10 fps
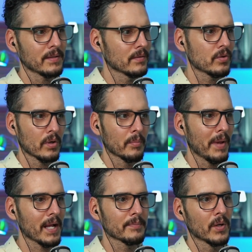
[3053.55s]
Then sure,
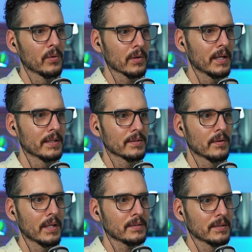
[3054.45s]
back up the whole client.
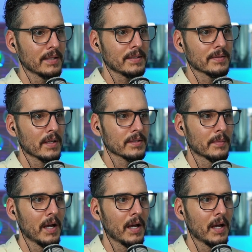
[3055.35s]
So that sounds awesome.